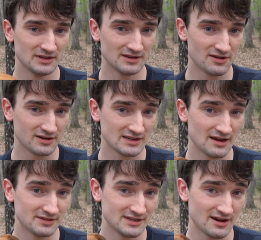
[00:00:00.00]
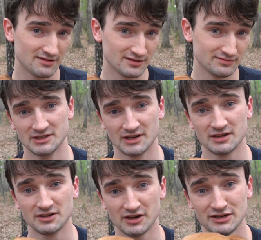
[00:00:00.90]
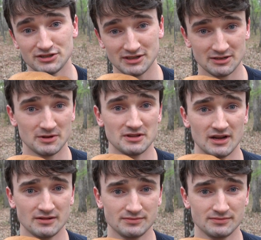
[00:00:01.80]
need to knock down the tower. And I congratulate him on that.